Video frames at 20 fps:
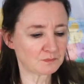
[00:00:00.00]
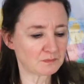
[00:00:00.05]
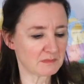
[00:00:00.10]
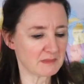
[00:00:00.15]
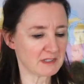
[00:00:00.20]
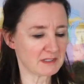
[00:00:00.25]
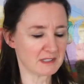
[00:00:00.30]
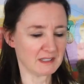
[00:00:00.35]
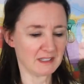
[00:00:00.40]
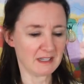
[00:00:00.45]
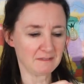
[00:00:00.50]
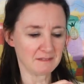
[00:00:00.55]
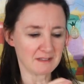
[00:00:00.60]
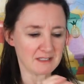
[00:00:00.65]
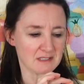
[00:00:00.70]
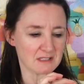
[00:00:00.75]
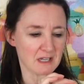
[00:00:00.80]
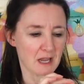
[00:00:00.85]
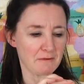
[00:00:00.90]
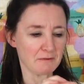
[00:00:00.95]
That's a lovely
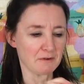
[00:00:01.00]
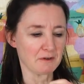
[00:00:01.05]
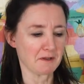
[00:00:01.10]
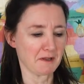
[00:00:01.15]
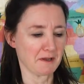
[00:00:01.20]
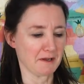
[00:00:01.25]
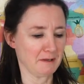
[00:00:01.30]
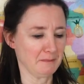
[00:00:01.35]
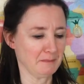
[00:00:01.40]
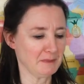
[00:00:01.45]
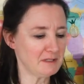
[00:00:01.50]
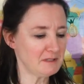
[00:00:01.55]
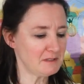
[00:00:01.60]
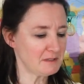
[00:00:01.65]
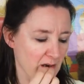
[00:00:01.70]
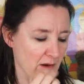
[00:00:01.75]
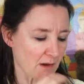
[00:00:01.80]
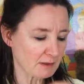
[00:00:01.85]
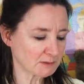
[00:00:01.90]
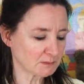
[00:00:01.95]
savory almond.
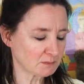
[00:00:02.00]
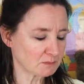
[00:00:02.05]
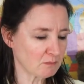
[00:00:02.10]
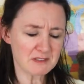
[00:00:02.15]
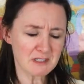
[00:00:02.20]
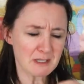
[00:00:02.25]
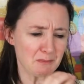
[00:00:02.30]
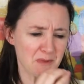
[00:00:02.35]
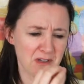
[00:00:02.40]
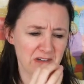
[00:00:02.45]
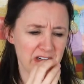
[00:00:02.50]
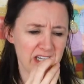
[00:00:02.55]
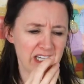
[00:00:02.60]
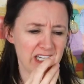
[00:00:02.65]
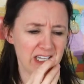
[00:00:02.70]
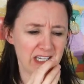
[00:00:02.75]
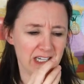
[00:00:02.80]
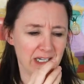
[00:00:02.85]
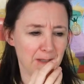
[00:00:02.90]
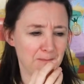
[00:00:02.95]
Somewhere in
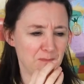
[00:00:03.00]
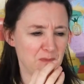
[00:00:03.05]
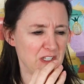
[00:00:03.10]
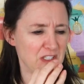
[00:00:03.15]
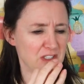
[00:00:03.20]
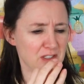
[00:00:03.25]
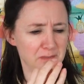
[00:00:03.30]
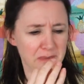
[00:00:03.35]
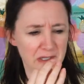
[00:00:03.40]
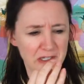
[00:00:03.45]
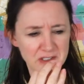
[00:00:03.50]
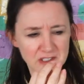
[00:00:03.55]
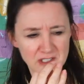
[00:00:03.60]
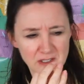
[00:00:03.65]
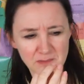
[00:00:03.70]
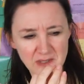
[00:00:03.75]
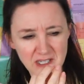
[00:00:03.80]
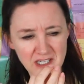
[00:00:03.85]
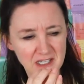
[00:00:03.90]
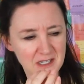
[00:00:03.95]
here is supposed to
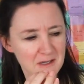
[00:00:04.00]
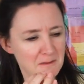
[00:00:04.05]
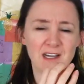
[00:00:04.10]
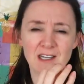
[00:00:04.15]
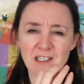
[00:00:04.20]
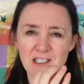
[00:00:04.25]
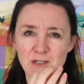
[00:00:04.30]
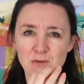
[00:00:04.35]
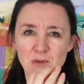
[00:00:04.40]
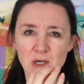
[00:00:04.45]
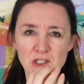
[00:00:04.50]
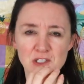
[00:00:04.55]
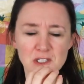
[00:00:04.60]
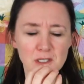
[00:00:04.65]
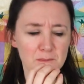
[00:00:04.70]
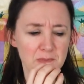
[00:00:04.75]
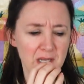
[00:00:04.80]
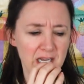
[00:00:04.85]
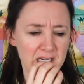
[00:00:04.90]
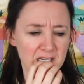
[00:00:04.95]
be honey
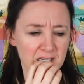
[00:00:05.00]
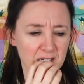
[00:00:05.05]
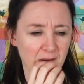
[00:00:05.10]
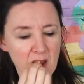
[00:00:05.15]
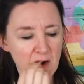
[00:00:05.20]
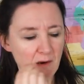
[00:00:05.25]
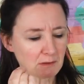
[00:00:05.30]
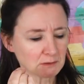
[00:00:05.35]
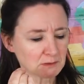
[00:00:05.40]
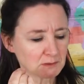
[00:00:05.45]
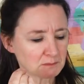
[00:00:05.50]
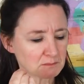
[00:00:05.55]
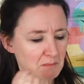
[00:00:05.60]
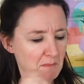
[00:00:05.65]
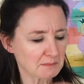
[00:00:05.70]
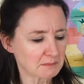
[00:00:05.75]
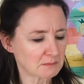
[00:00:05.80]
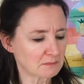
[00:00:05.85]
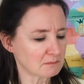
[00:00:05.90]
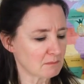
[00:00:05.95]
roasted peanut.
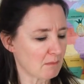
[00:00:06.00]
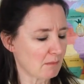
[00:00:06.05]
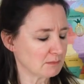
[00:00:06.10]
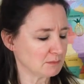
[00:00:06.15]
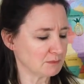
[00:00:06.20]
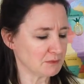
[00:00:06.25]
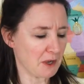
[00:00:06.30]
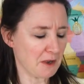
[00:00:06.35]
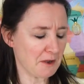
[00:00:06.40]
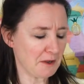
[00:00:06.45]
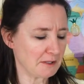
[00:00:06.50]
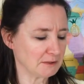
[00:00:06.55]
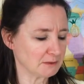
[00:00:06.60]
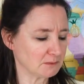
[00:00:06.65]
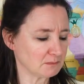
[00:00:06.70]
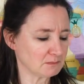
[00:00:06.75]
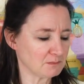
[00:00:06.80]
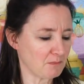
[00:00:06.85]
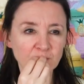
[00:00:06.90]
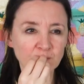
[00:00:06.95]
No.
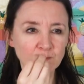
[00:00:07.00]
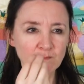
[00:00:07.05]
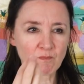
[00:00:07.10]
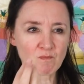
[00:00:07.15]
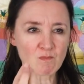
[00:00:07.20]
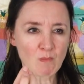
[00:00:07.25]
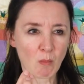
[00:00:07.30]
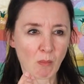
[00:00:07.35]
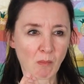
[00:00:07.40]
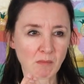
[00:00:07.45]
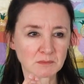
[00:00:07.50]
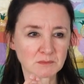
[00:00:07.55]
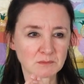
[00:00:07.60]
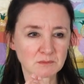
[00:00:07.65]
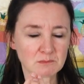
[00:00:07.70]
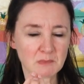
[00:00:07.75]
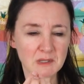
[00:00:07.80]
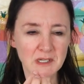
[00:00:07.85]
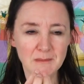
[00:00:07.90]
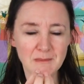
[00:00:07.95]

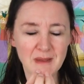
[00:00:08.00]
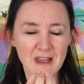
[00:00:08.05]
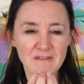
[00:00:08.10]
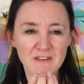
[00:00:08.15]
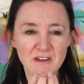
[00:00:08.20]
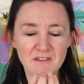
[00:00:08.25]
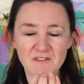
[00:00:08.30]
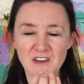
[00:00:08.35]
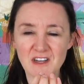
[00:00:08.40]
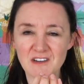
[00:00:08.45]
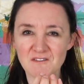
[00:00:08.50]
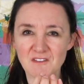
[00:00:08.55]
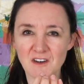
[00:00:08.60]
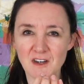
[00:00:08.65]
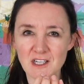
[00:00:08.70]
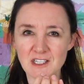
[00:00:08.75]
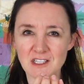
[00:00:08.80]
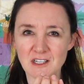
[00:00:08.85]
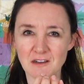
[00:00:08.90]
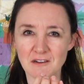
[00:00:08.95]
I mean, I'm having fun
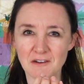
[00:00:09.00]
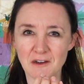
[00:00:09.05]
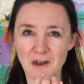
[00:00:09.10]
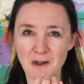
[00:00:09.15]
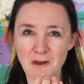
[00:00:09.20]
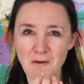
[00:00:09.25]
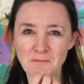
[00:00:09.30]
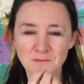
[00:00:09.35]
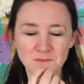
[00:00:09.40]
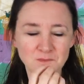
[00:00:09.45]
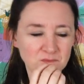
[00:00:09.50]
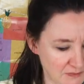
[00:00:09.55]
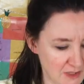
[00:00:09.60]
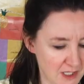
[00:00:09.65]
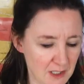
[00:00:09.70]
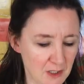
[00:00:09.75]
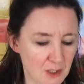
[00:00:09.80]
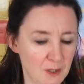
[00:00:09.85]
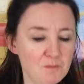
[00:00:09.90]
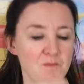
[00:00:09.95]
finding it though.
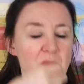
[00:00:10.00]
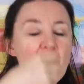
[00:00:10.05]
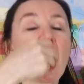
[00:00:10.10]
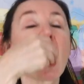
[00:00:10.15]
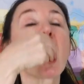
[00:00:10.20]
Hang on.